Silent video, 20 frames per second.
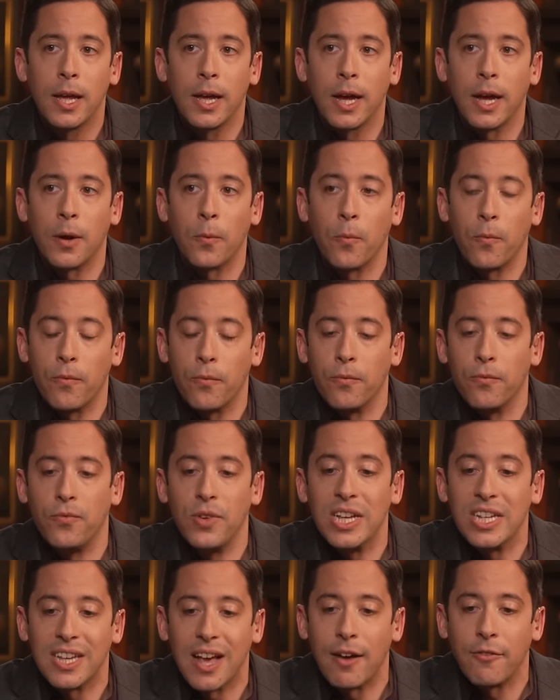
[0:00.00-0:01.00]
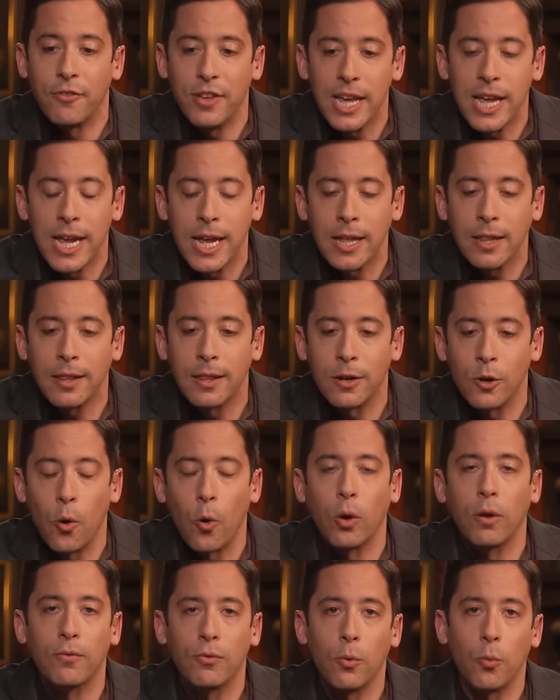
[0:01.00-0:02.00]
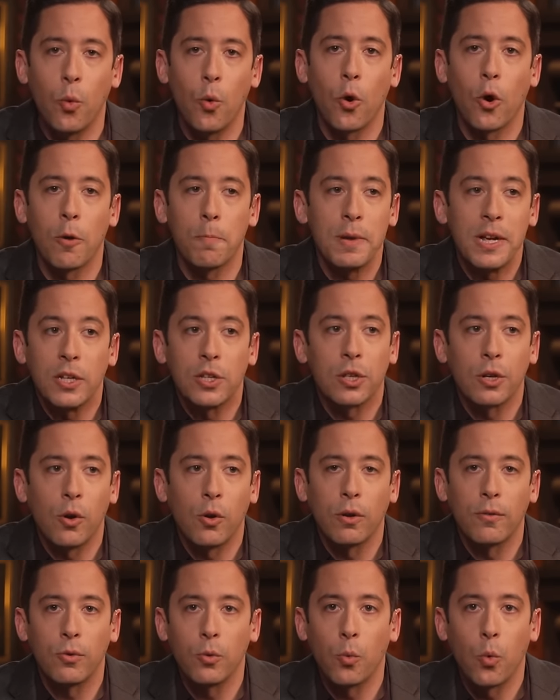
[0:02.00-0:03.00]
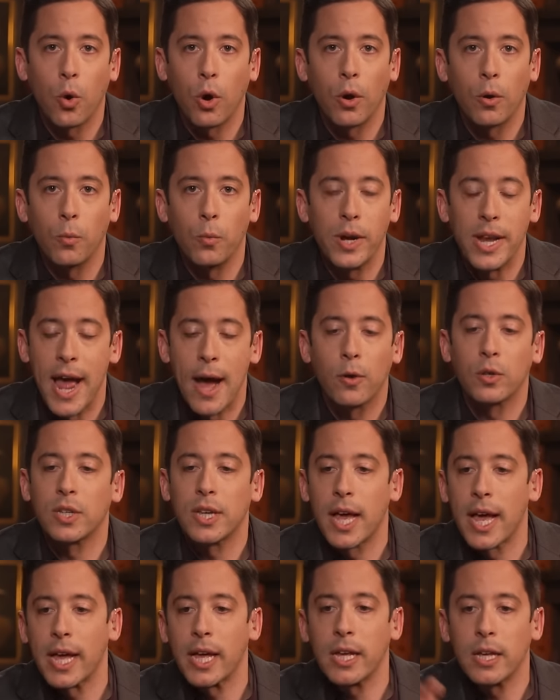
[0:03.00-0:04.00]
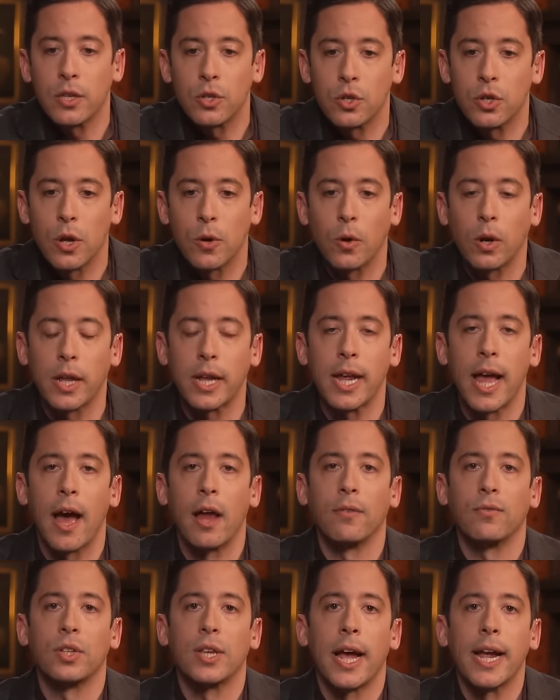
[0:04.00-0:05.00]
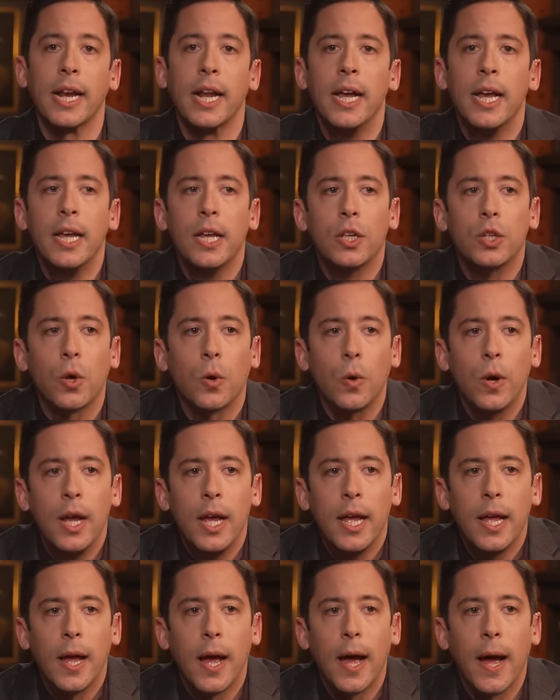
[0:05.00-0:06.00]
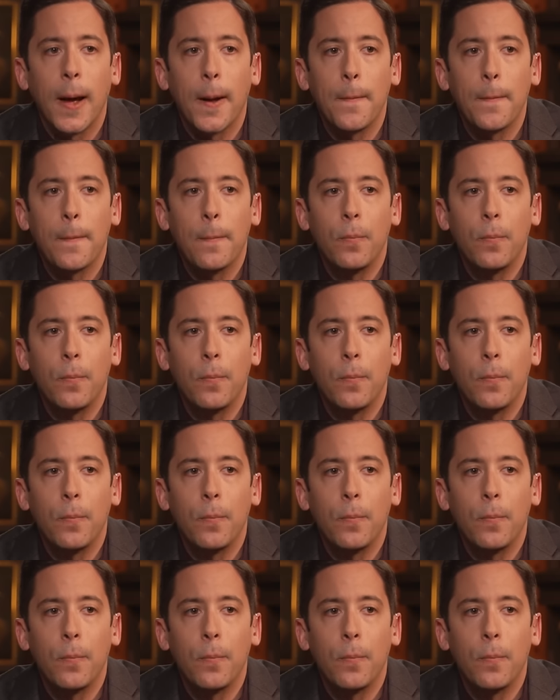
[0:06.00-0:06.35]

uh, vis-a-vis -vis the goal of the war because the goal of the war we now say is totally out of sight so uh,